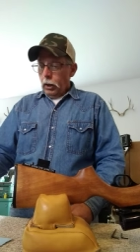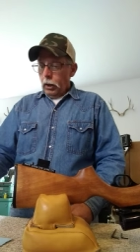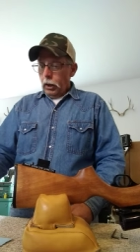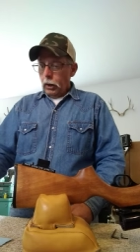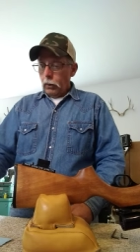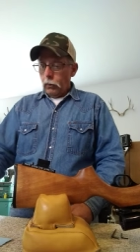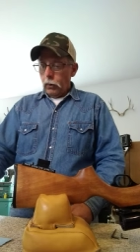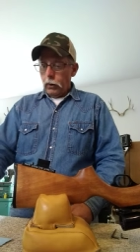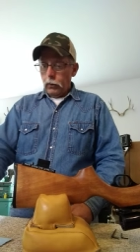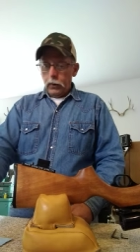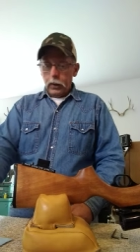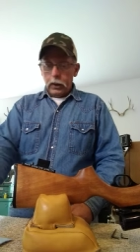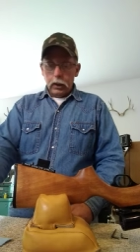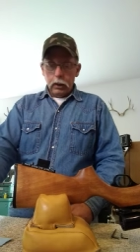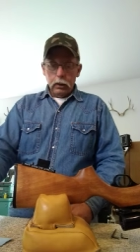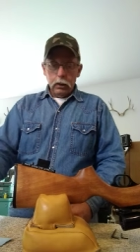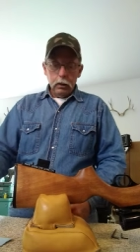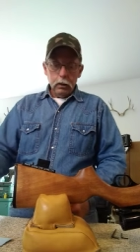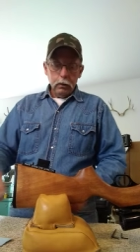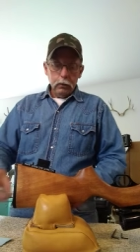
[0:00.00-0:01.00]
and what we
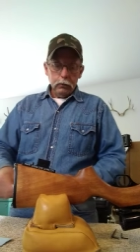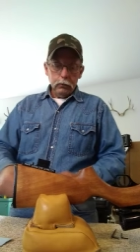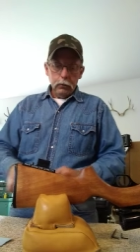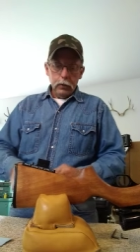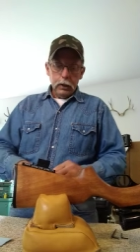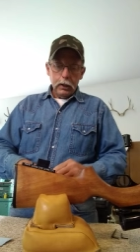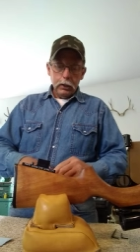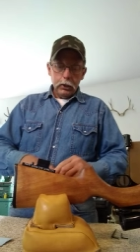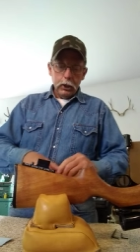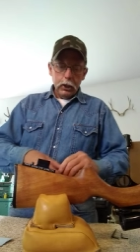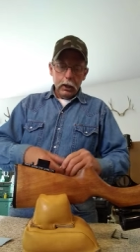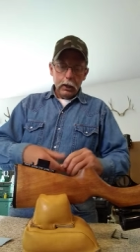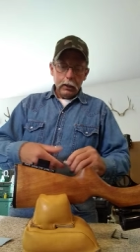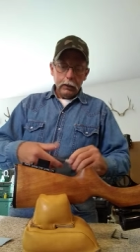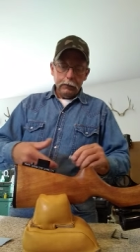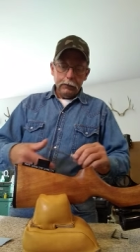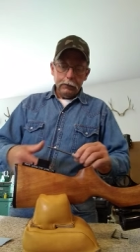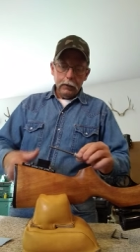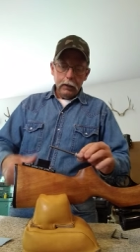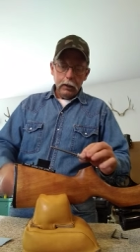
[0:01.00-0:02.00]
can do is we can check
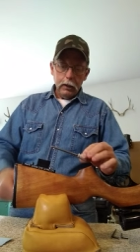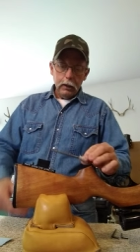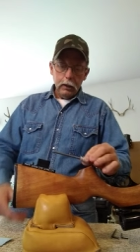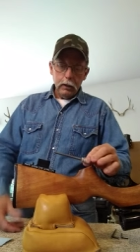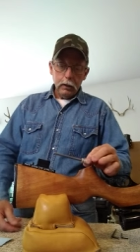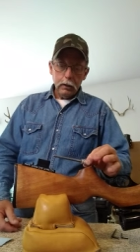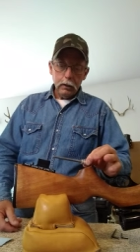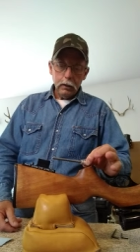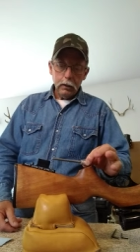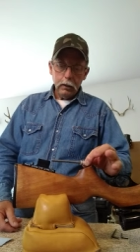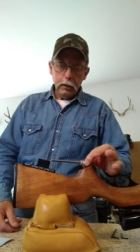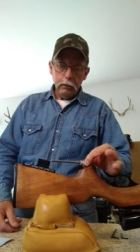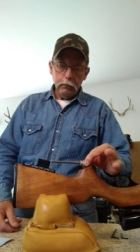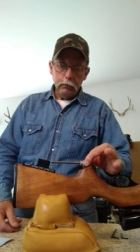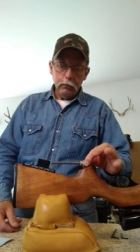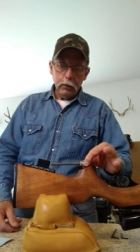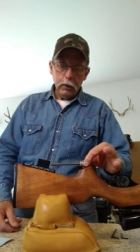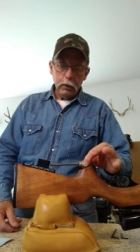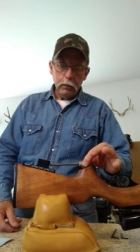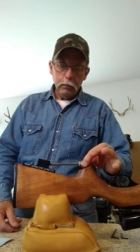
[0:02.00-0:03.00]
and see
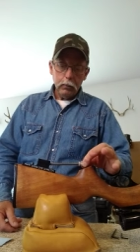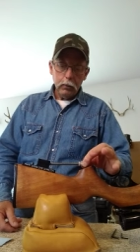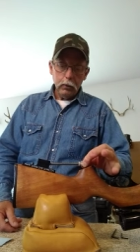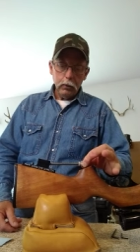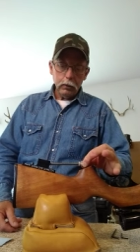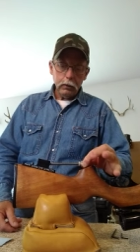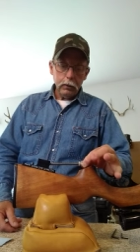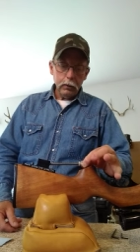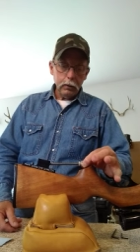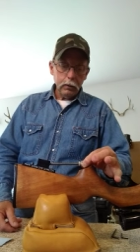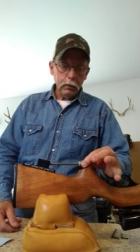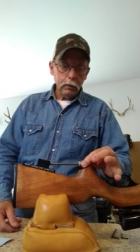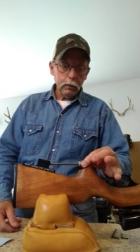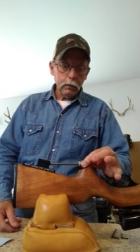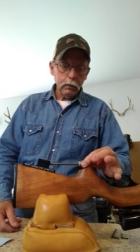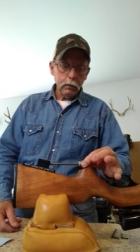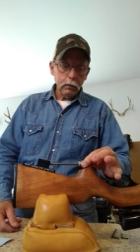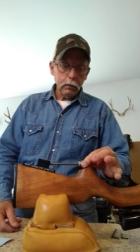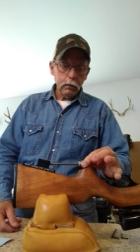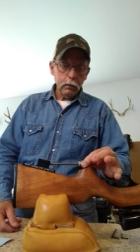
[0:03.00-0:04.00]
if we can put the
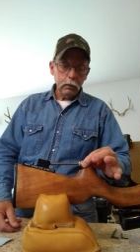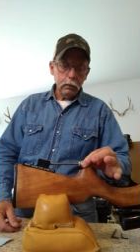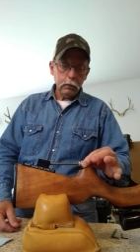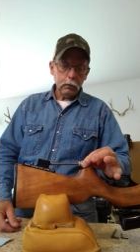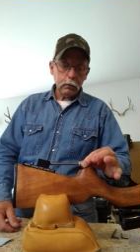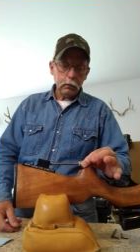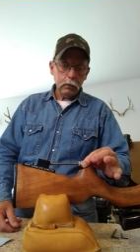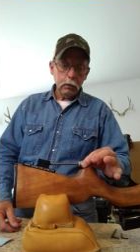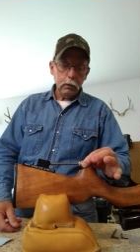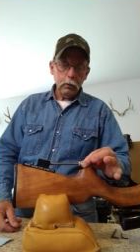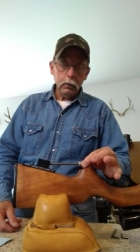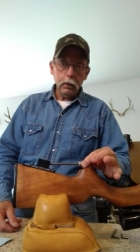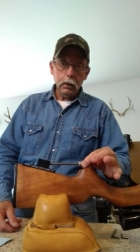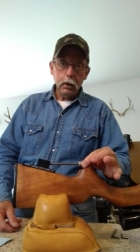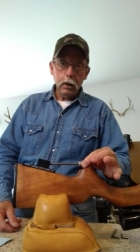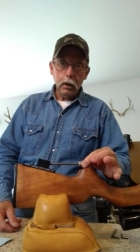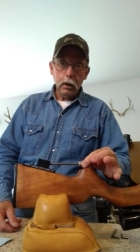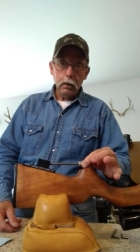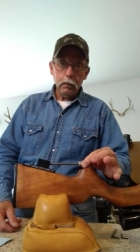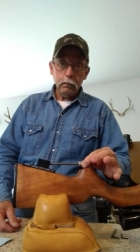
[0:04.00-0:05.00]
screw and the
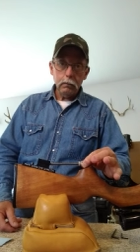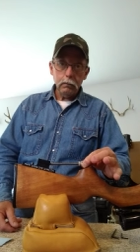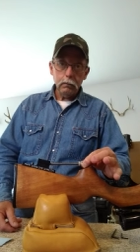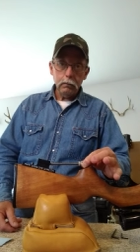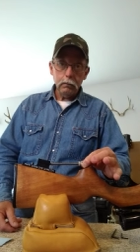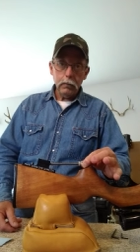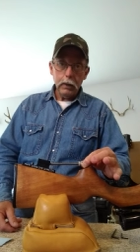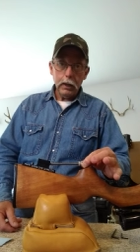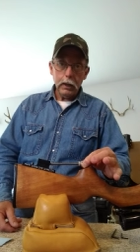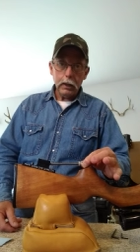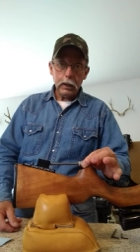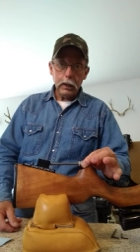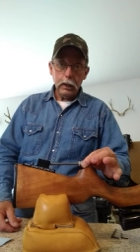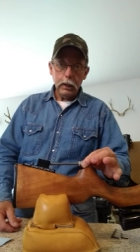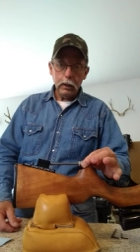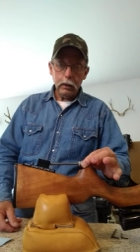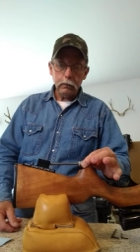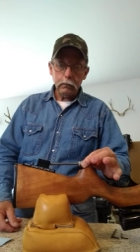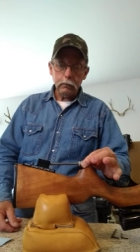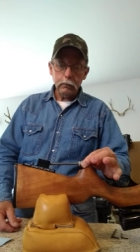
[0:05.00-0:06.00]
knob back
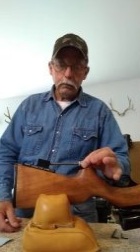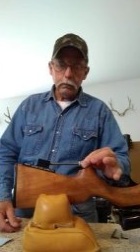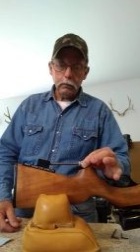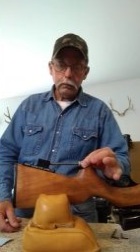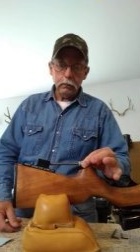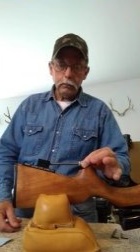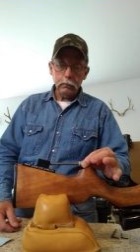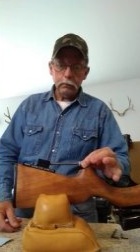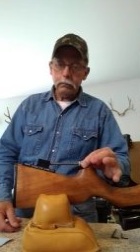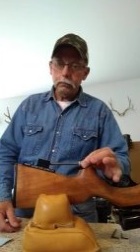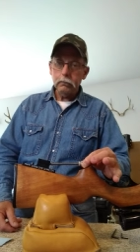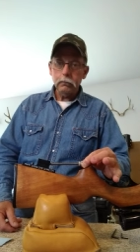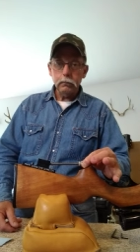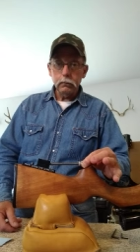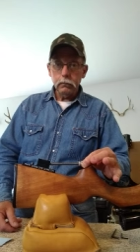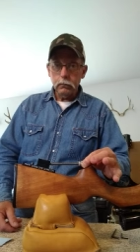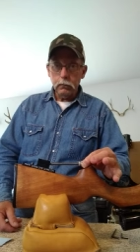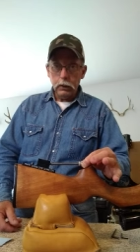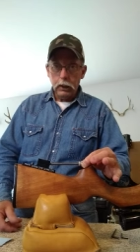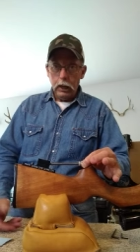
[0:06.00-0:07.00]
in.
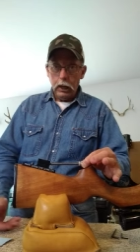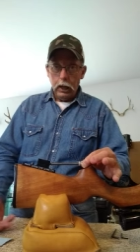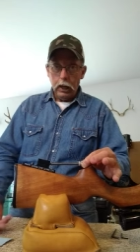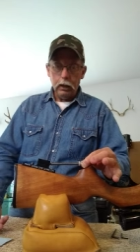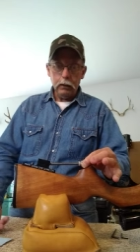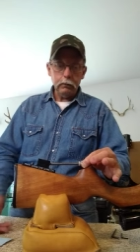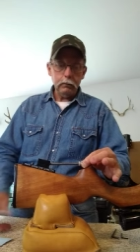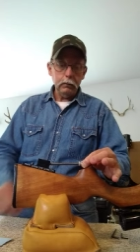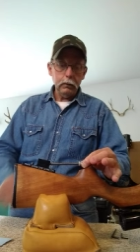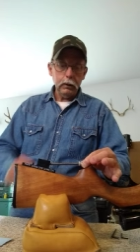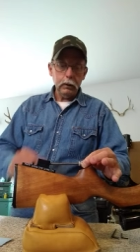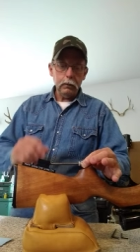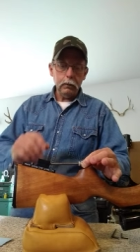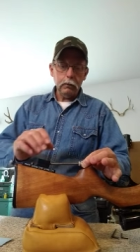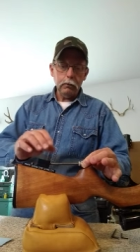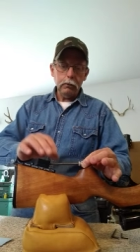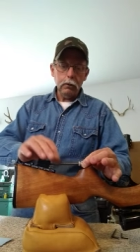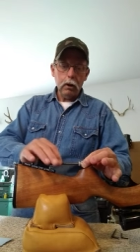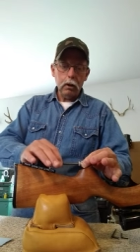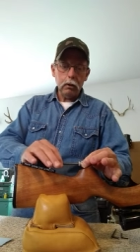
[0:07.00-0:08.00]
We can't.
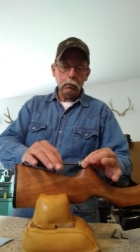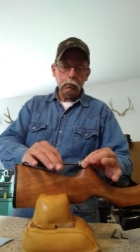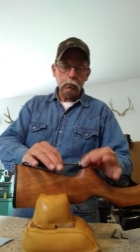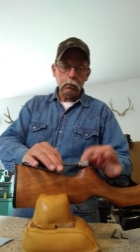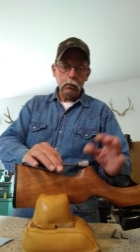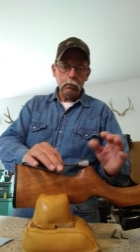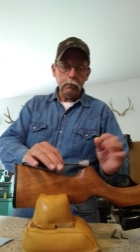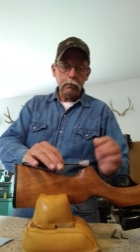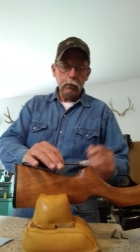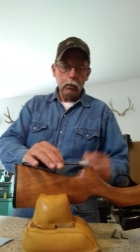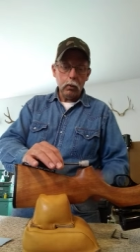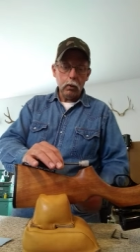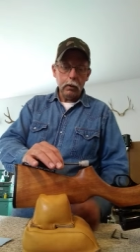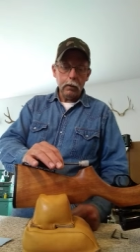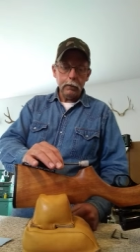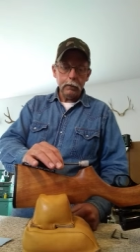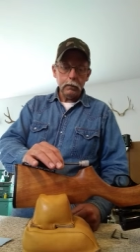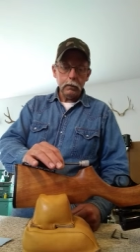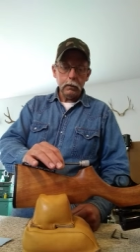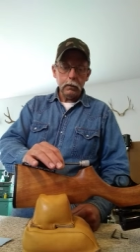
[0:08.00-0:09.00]
There's not room for
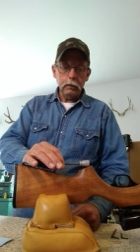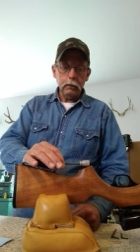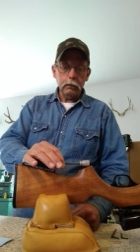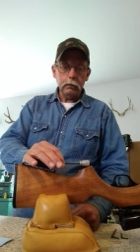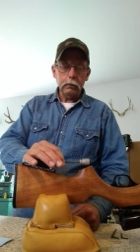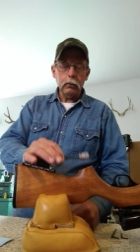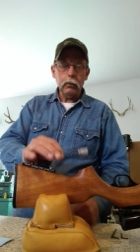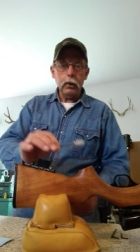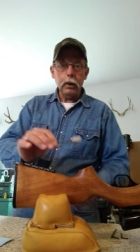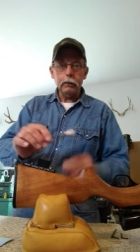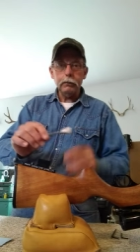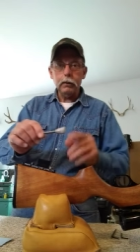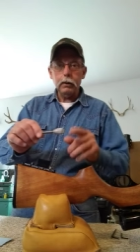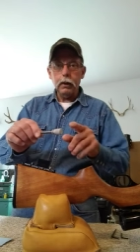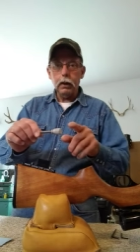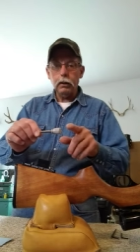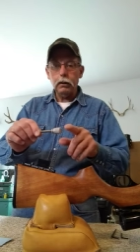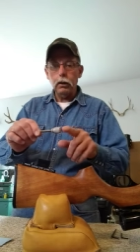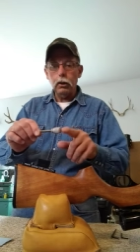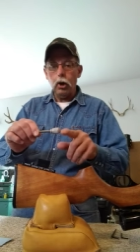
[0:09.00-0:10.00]
it. So we have to
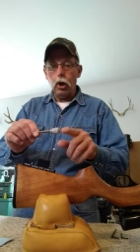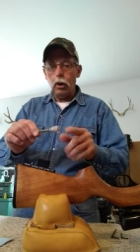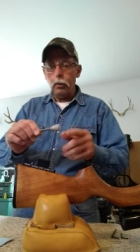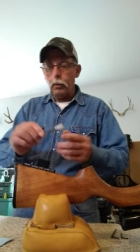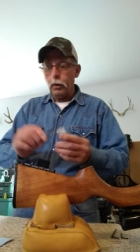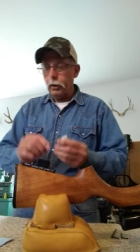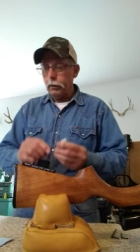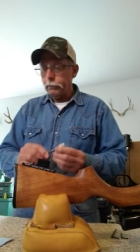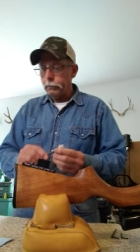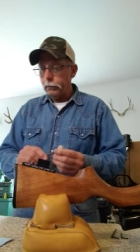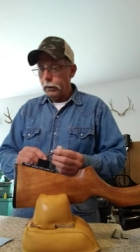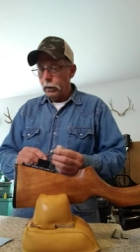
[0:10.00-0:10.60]
take the knob off.